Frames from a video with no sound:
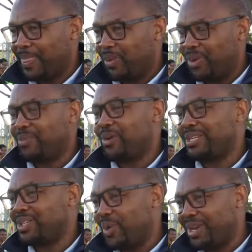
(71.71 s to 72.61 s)
with more than
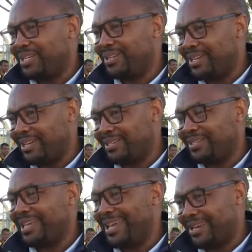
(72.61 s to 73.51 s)
20 kids
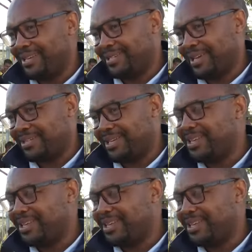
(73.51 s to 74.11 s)
in his taxi.